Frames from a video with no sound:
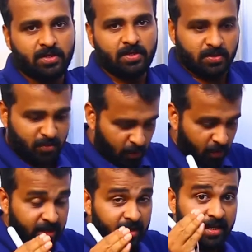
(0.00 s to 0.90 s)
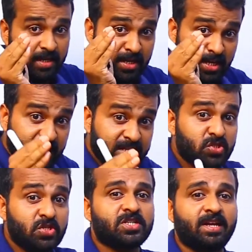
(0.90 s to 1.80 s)
So, in
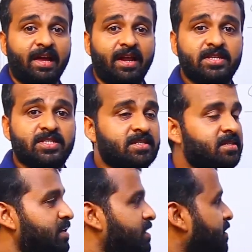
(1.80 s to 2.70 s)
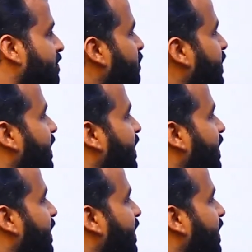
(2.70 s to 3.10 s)
each shells we